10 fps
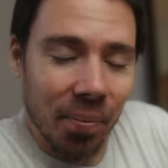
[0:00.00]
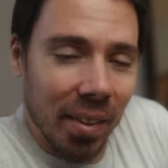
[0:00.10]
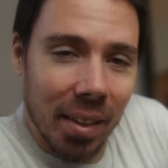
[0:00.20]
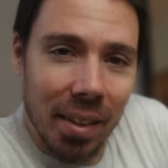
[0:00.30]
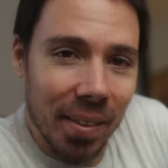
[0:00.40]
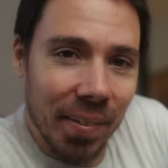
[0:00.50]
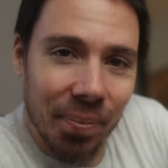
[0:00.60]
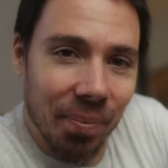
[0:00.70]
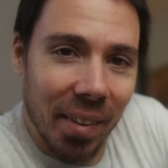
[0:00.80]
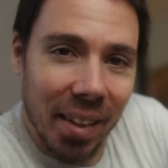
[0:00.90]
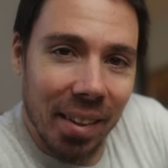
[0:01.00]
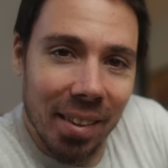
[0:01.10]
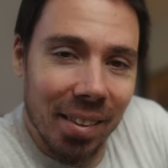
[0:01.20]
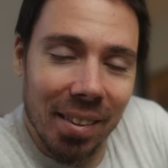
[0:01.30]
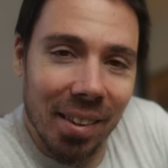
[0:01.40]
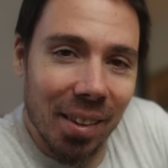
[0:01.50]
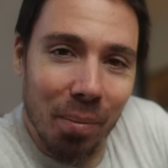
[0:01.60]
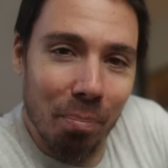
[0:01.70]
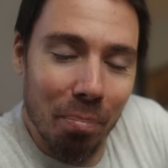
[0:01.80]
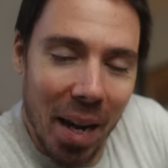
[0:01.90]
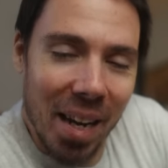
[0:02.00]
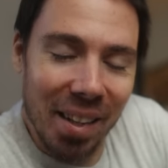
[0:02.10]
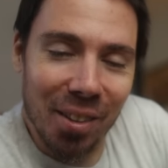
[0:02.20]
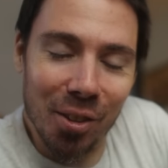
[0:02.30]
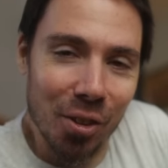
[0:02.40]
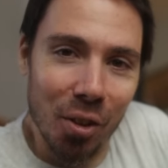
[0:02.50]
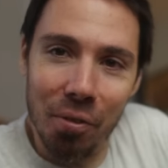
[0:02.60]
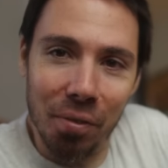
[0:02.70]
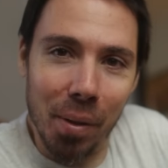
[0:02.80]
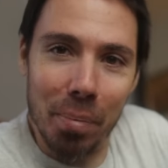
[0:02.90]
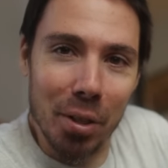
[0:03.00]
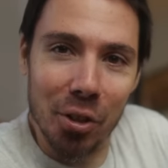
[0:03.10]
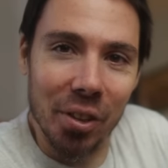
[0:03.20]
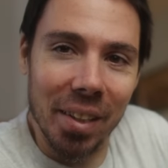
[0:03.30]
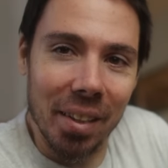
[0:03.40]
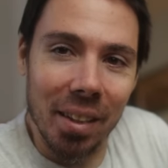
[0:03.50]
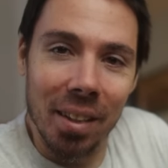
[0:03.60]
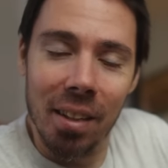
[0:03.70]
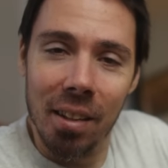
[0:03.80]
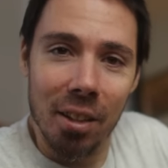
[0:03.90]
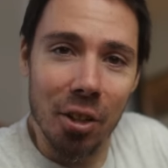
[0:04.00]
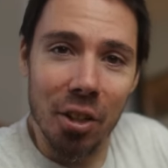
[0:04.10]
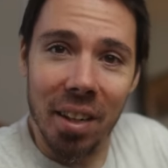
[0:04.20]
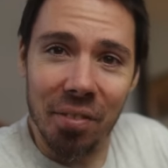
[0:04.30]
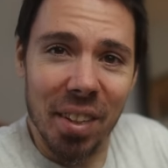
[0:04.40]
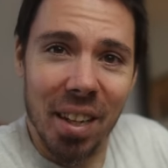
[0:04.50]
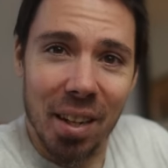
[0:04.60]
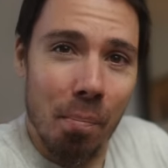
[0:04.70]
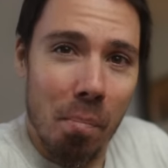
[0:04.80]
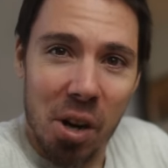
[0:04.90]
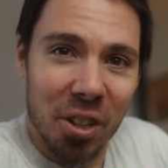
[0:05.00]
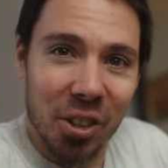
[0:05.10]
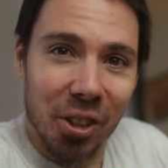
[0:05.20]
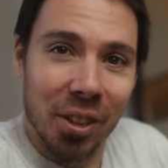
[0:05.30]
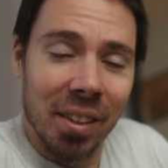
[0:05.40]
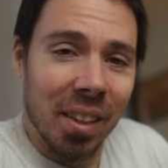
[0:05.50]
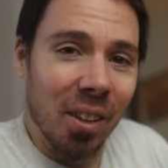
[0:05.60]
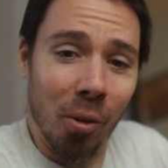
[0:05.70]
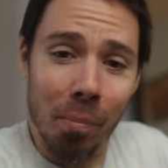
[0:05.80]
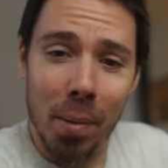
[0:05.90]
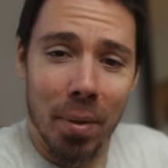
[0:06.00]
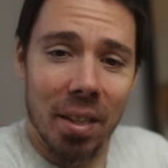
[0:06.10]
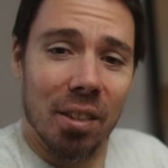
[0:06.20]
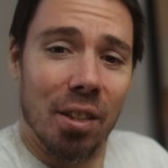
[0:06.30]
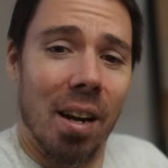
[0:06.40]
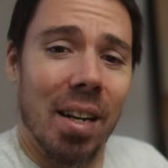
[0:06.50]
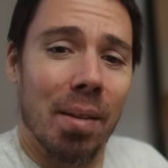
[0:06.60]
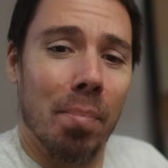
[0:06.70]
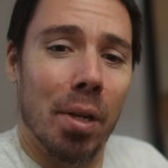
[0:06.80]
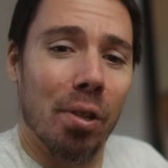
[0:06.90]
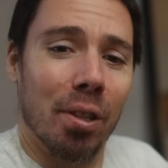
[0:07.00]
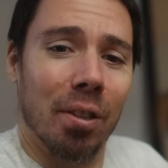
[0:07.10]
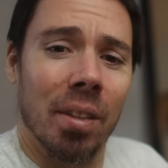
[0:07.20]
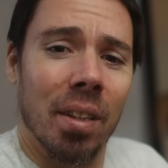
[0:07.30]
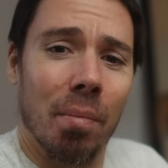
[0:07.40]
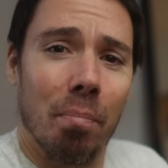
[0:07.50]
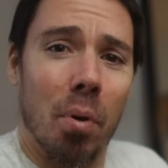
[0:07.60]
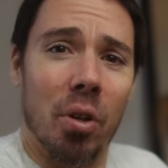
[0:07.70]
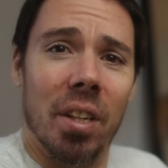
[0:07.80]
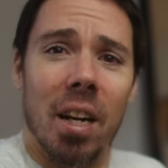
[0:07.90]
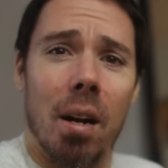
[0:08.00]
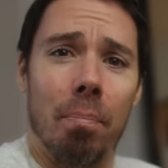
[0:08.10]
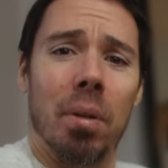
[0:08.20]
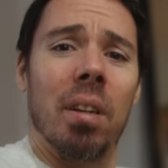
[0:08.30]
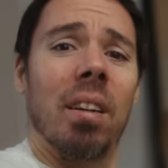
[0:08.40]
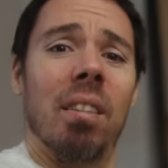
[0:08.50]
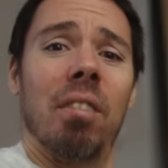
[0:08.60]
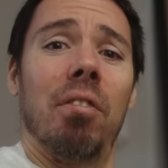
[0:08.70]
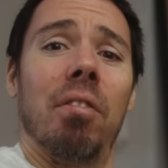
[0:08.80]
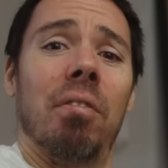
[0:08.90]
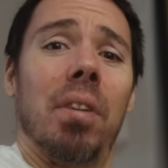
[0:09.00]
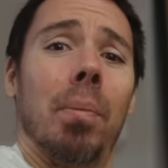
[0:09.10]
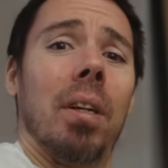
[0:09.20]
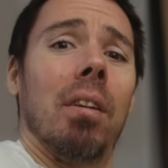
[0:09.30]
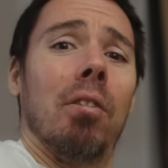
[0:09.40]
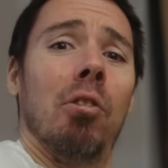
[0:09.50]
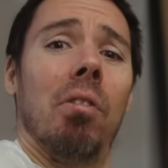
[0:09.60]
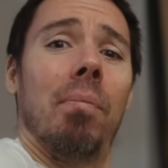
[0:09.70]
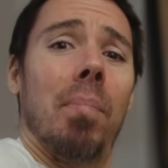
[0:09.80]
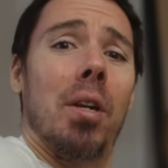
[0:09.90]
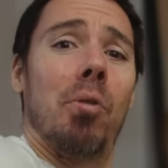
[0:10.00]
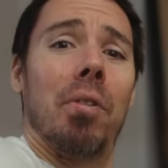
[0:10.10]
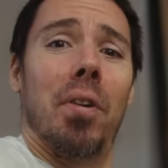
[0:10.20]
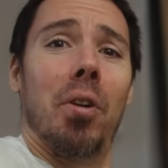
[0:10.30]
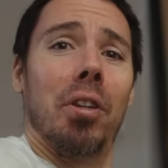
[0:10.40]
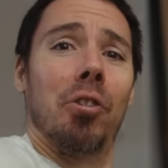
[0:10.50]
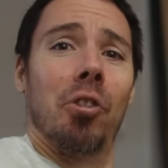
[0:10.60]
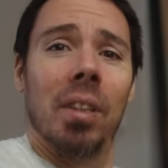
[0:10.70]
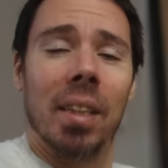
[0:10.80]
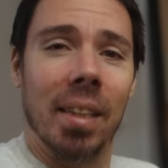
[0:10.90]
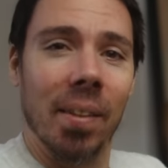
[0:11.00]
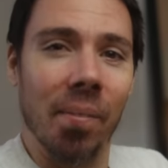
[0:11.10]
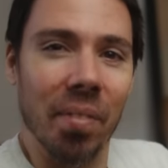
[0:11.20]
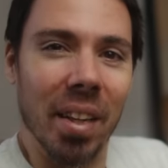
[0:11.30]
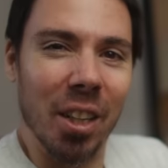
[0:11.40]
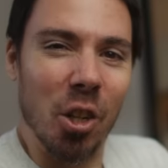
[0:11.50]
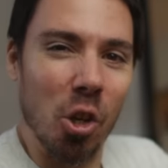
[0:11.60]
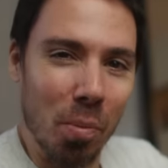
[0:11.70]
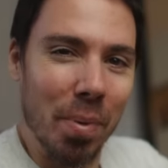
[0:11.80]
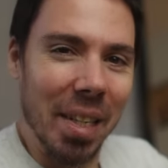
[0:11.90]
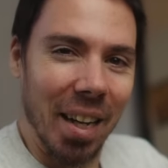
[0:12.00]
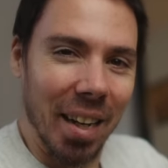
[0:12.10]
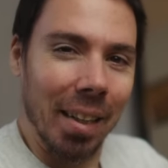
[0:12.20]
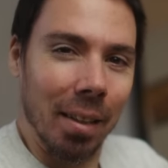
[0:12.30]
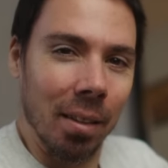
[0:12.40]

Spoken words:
Oh man, the pain. There's no flippy screen. You'd have to get a monitor or maybe a tiny mirror pointing up. Filming, manual focus. It could be done.